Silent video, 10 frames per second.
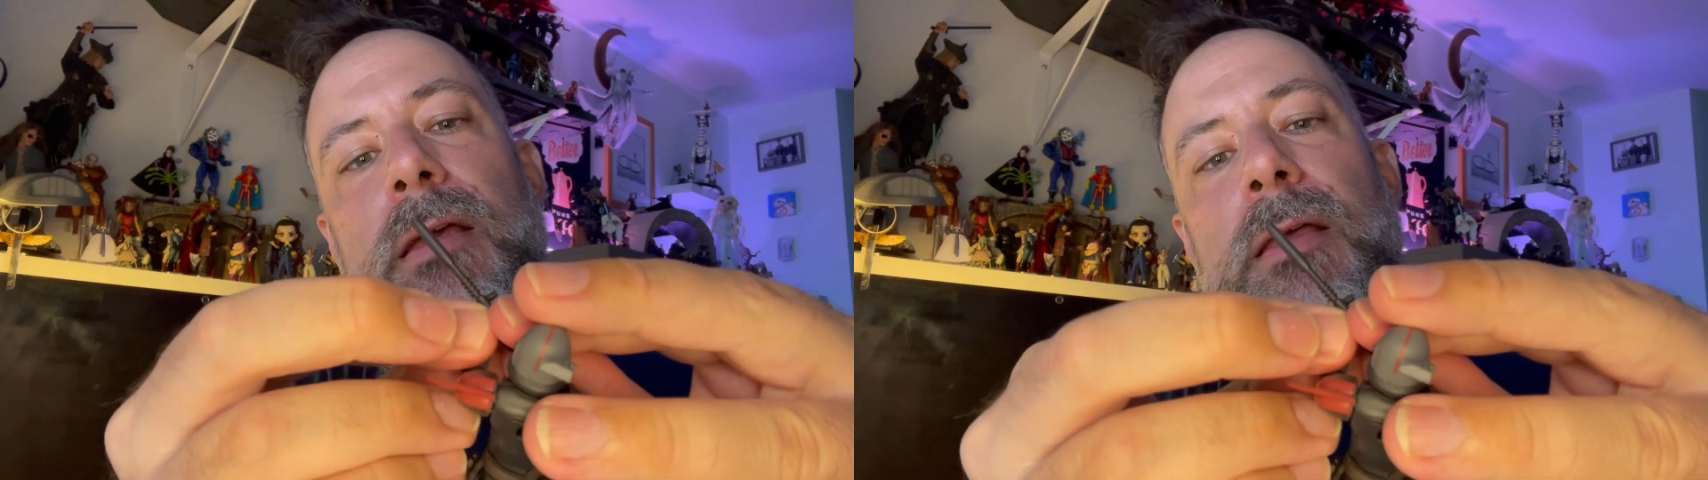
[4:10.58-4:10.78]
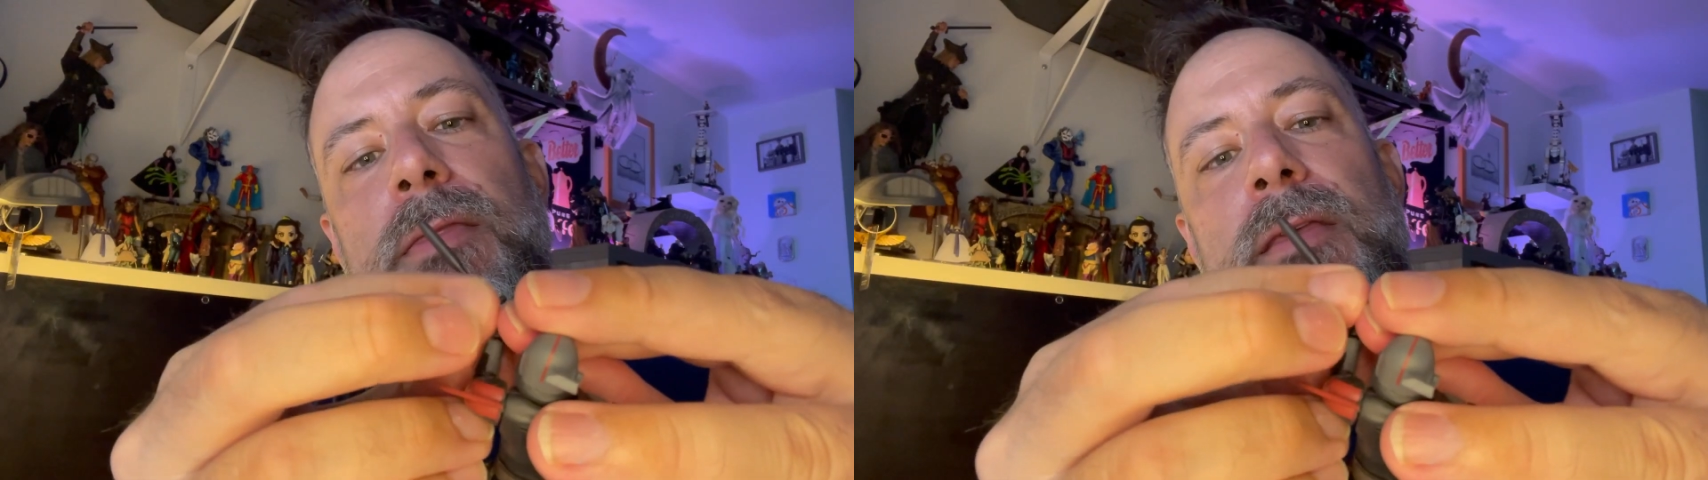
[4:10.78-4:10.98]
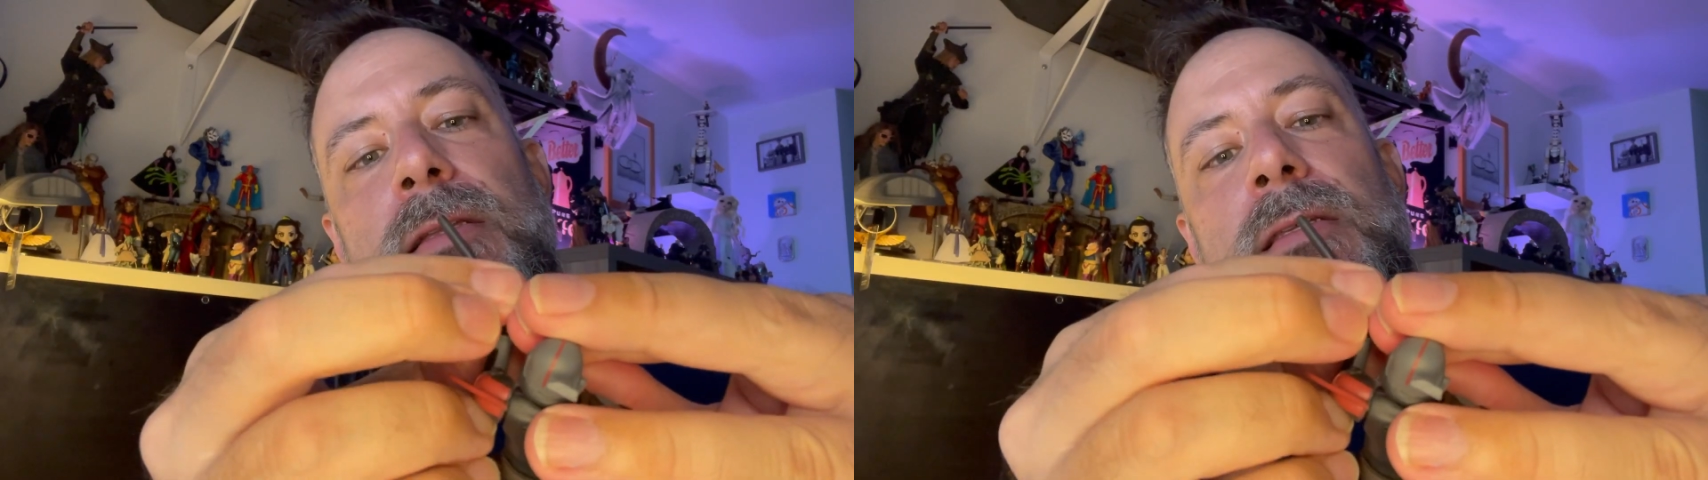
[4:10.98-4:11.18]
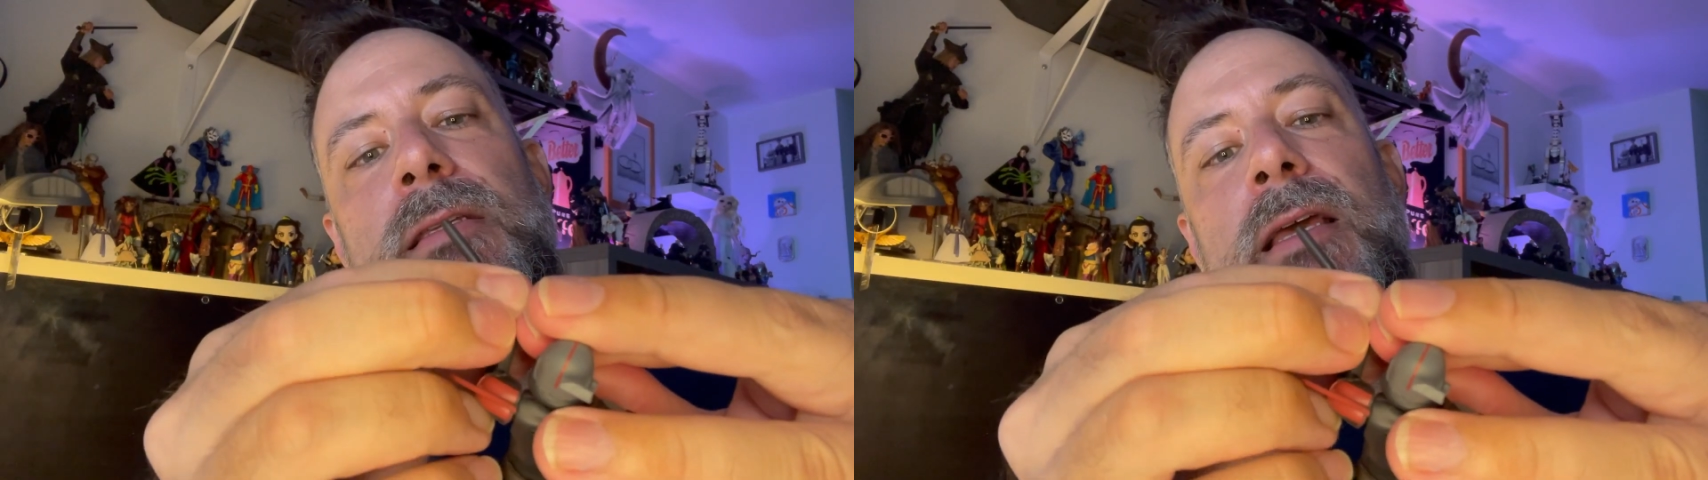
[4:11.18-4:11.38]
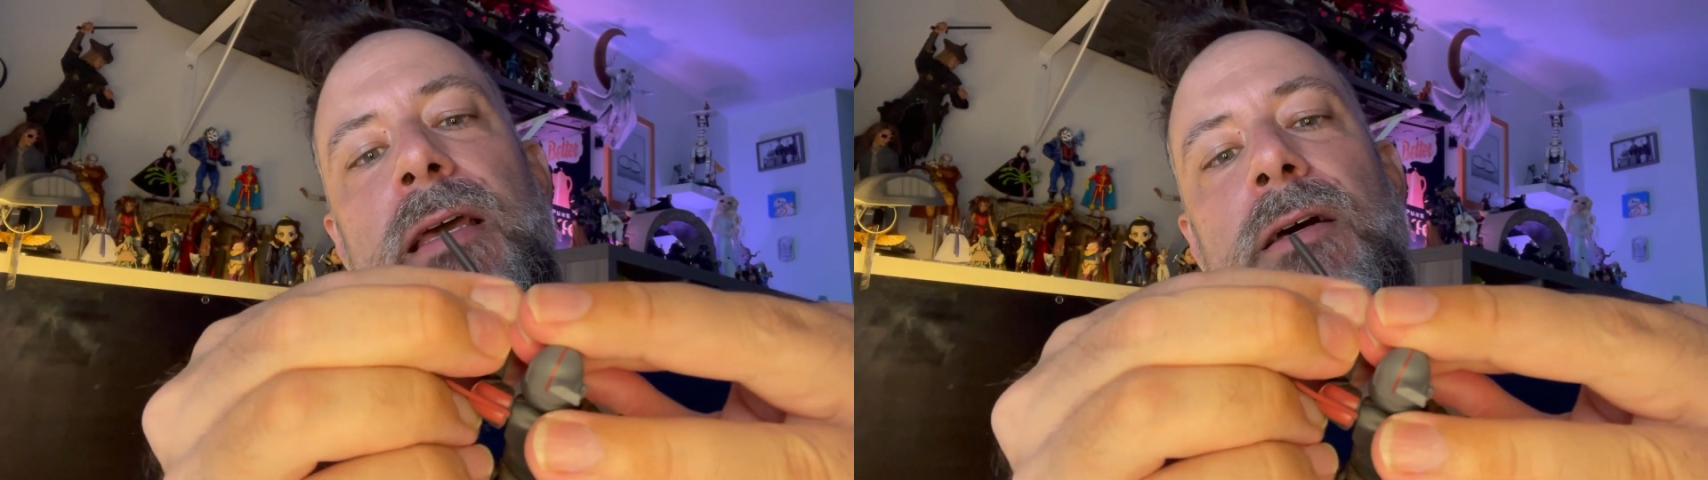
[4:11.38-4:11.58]
At this
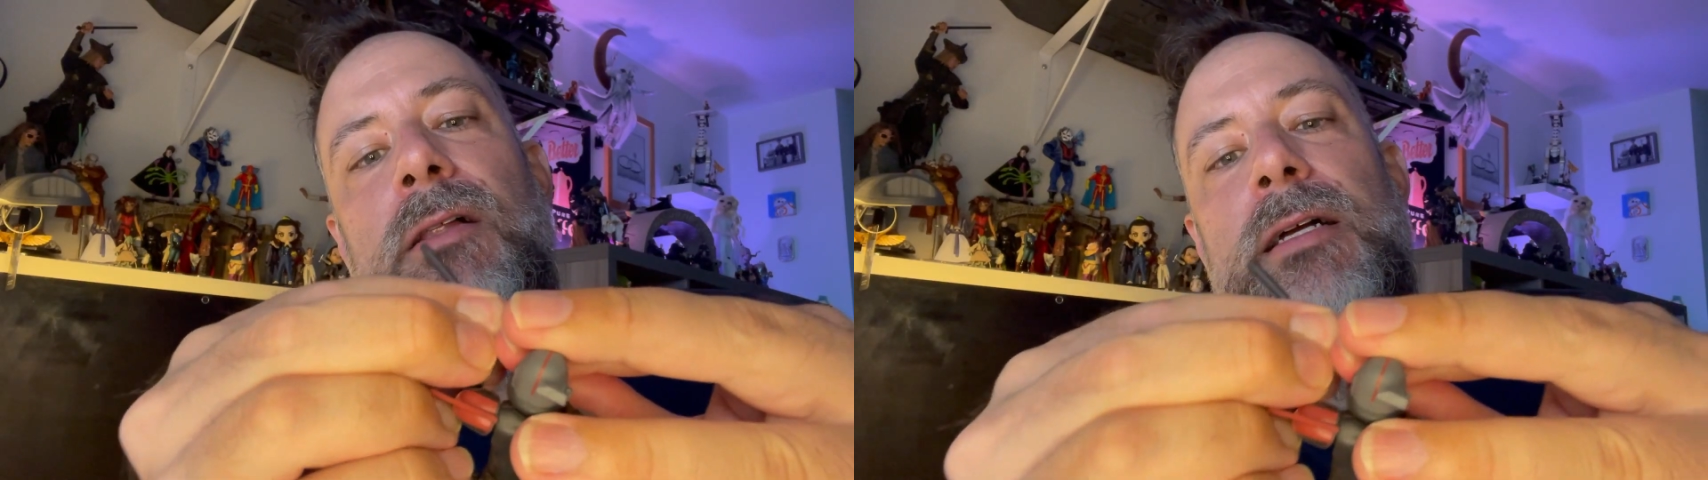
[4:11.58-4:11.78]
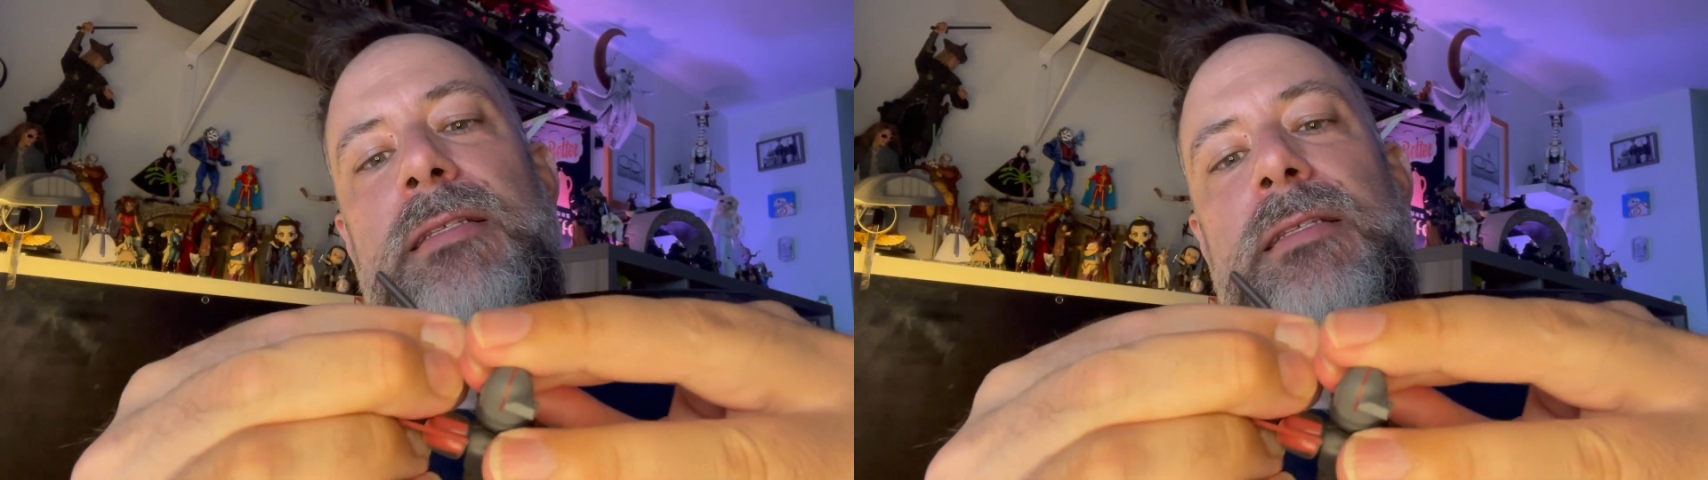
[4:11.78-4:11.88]
scale, I